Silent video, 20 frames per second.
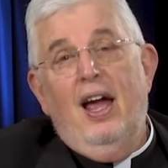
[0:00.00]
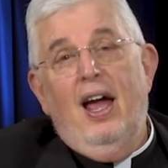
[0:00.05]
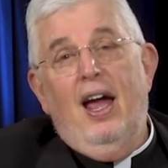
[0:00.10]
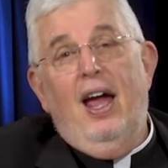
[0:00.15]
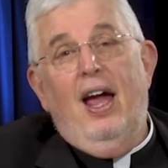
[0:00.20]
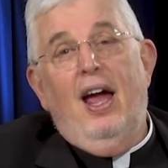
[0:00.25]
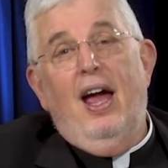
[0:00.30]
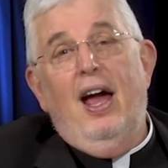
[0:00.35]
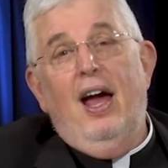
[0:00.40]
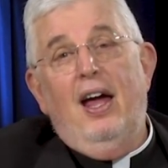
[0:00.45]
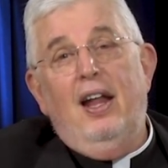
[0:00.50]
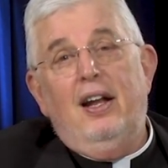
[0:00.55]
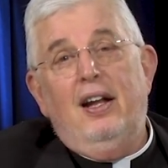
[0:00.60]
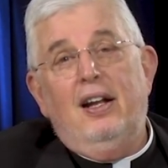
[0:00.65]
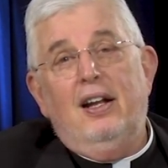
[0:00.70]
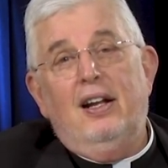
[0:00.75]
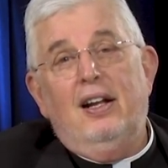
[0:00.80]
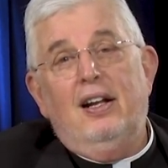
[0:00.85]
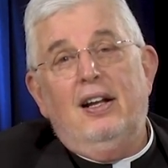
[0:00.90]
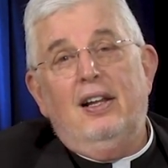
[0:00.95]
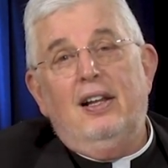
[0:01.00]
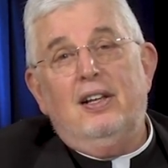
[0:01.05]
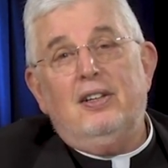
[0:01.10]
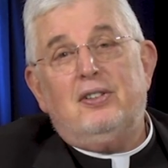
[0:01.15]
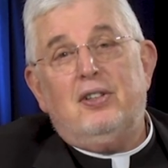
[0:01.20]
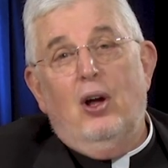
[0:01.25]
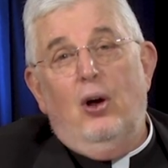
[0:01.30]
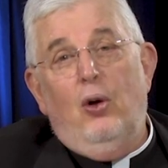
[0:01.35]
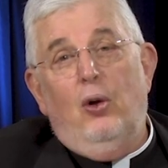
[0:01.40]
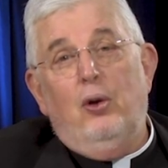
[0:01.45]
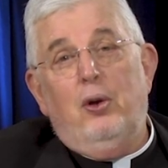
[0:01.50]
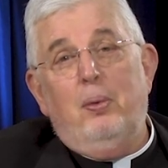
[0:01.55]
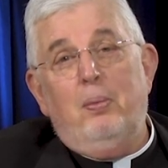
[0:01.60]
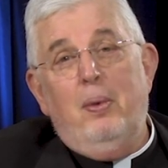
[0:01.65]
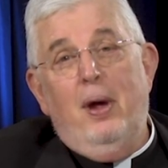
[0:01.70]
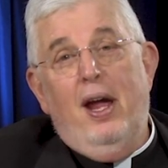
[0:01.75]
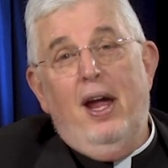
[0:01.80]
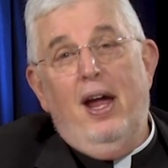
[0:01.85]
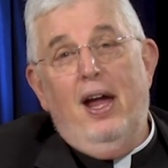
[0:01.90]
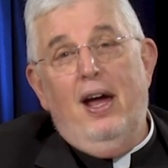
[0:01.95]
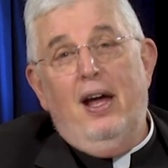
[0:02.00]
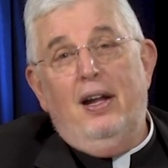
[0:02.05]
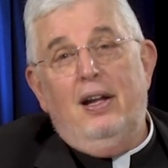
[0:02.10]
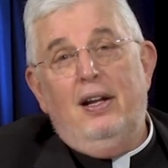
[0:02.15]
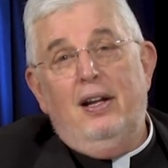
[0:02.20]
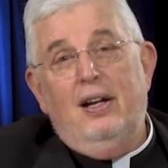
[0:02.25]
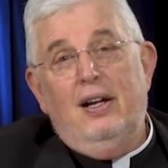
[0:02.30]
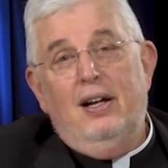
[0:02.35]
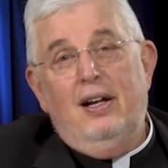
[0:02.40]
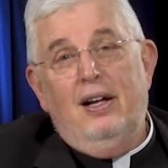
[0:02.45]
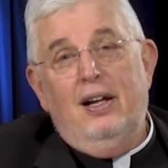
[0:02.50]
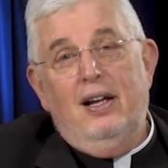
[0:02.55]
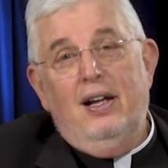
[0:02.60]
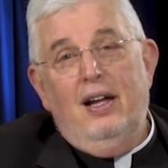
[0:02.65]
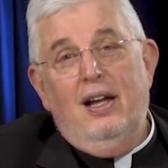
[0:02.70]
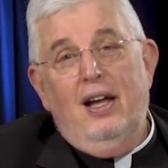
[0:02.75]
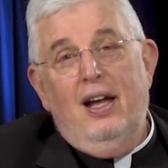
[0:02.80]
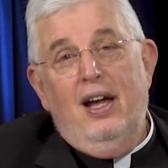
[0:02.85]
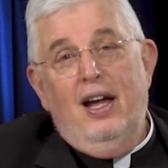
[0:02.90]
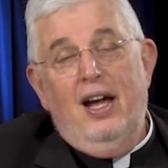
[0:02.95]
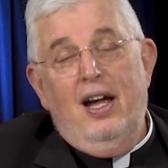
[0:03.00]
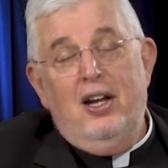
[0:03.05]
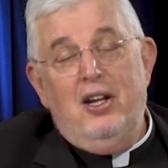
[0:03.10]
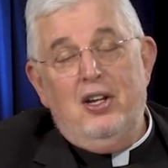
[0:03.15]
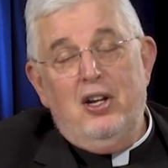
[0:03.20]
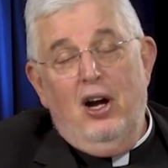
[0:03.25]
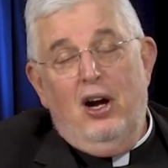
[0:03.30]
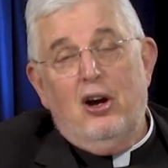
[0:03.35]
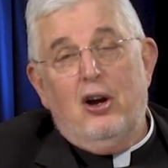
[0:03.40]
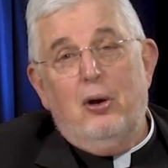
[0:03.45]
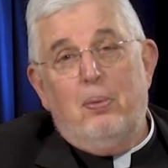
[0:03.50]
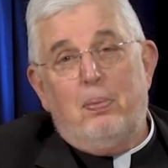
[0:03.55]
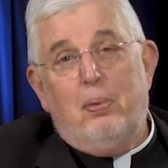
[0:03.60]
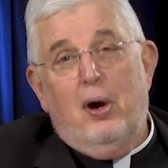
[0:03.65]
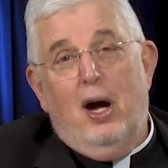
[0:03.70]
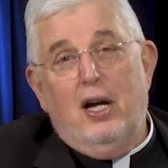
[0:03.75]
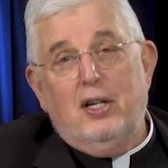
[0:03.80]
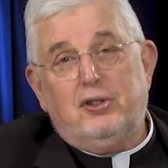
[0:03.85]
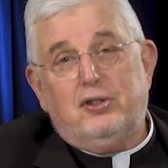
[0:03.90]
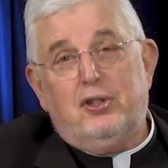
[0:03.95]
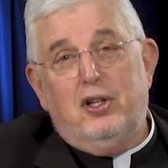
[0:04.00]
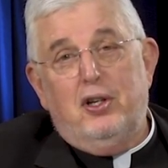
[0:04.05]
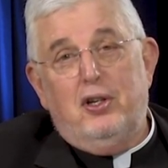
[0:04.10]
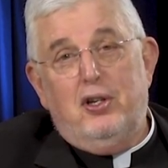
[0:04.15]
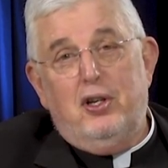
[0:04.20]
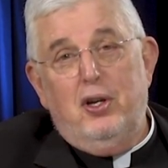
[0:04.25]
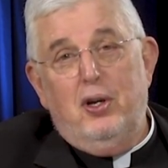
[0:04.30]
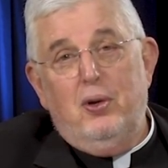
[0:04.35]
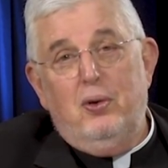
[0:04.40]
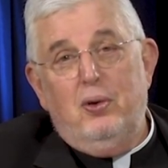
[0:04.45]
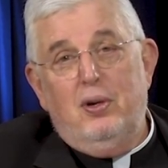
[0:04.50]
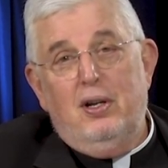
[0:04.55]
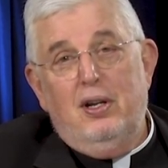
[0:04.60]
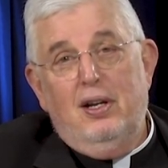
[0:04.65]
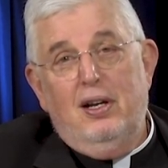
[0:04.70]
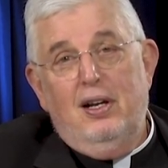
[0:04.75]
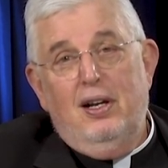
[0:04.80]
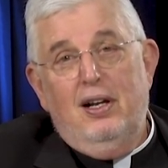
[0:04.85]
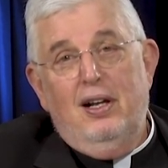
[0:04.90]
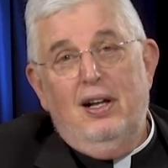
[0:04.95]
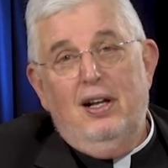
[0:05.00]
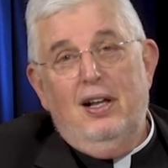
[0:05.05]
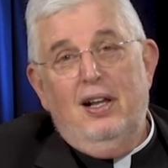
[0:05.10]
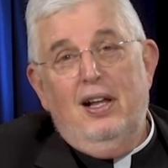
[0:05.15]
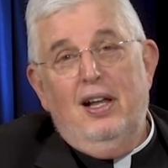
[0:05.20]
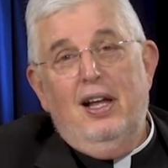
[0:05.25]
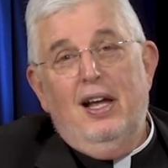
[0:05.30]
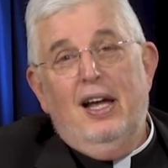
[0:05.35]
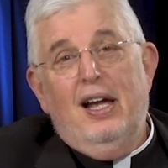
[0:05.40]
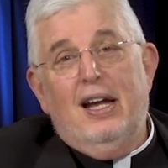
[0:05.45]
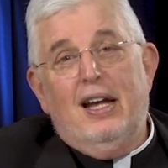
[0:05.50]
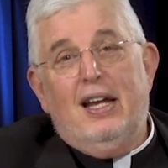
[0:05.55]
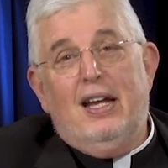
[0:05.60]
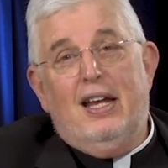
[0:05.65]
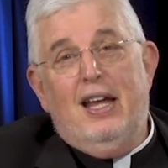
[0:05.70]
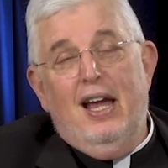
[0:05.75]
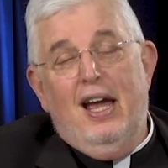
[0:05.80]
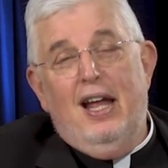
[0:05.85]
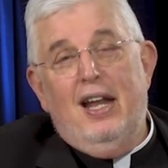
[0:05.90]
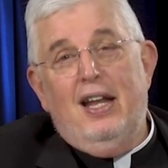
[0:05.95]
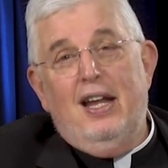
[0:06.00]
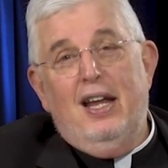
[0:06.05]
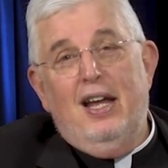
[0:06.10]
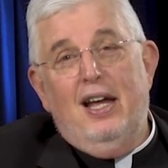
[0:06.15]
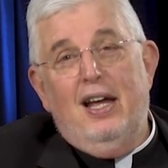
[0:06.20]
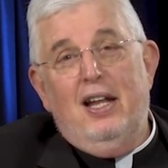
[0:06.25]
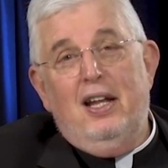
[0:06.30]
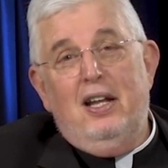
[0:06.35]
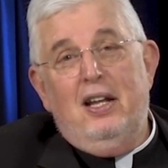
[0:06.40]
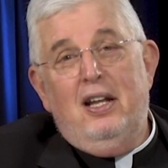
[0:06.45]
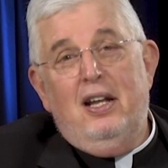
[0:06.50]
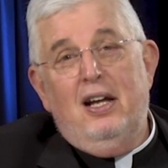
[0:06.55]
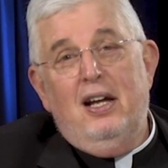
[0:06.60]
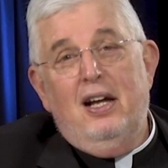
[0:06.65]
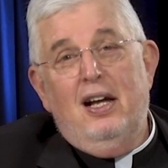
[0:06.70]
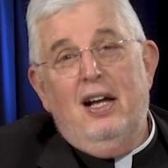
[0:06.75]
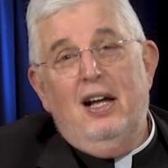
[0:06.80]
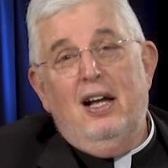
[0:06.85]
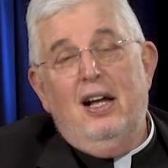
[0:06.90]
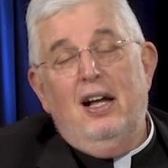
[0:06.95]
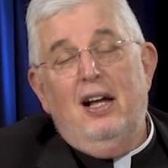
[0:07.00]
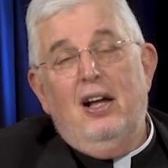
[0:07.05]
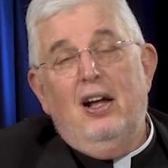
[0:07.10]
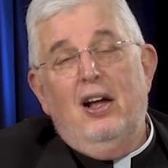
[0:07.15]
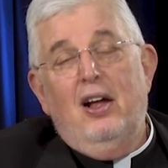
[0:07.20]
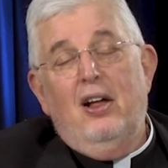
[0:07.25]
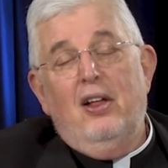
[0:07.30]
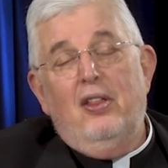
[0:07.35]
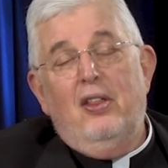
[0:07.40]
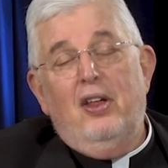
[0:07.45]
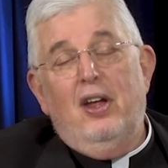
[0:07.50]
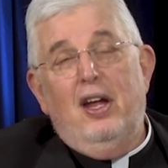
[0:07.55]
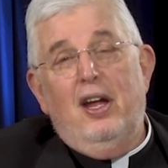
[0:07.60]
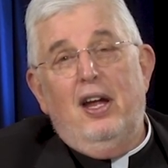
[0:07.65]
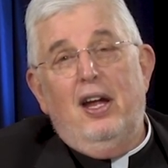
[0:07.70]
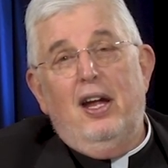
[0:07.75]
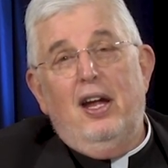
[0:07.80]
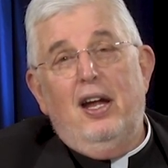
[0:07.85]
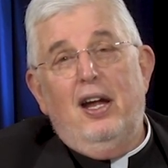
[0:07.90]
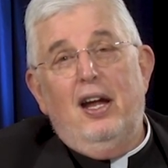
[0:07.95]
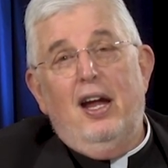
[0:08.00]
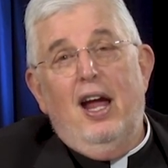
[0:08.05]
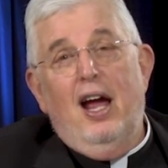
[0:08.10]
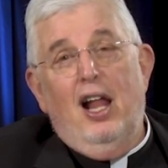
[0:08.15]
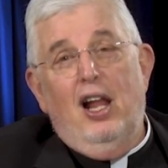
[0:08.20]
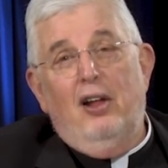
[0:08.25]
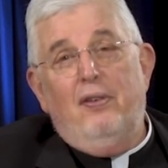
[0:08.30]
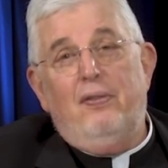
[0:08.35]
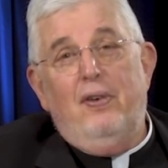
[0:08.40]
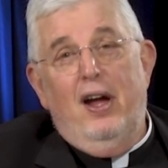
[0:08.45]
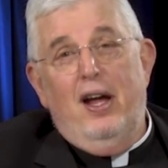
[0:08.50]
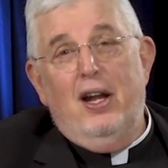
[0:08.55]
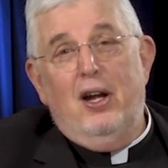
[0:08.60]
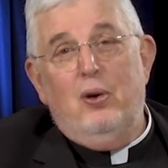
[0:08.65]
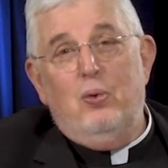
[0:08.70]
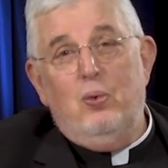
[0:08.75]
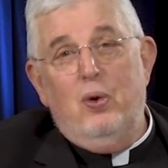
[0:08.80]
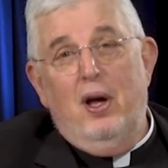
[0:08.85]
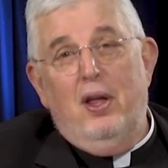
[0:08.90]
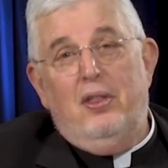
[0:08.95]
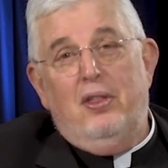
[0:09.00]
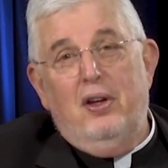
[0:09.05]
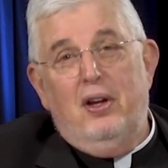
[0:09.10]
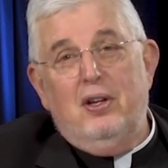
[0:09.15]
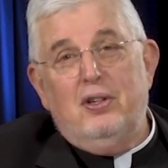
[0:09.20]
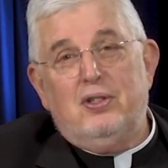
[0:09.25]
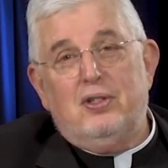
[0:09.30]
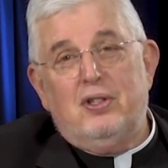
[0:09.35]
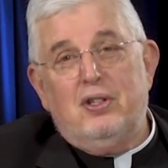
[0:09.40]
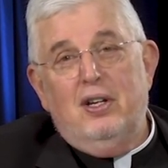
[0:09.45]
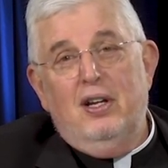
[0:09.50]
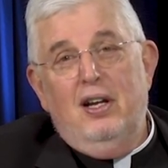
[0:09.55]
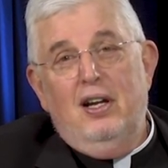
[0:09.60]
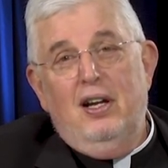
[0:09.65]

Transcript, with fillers: and this older man and younger prostitute get in the elevator with us